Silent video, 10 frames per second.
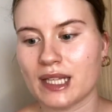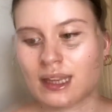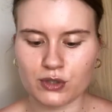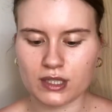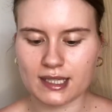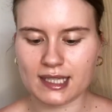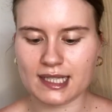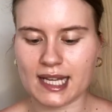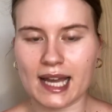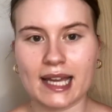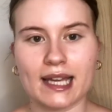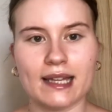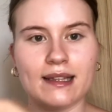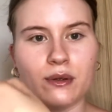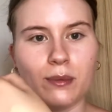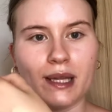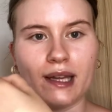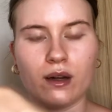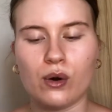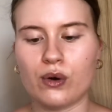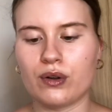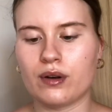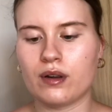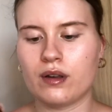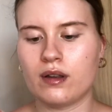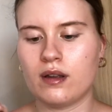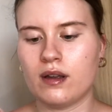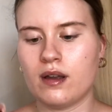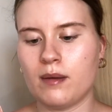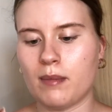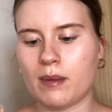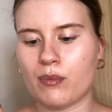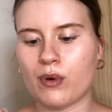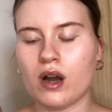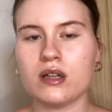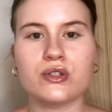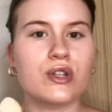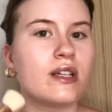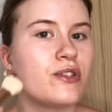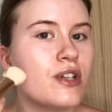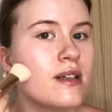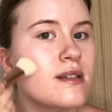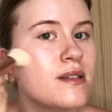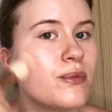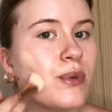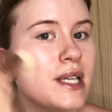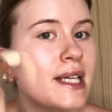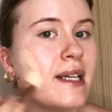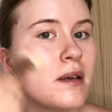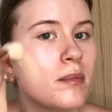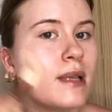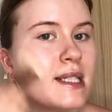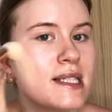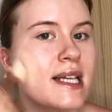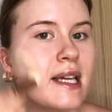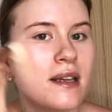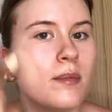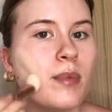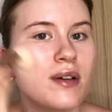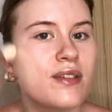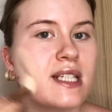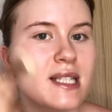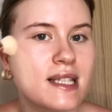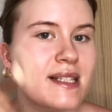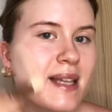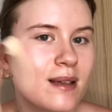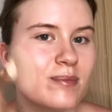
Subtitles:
I'm just going to take a little bit on my brush and just really blend it in and buff it into the skin.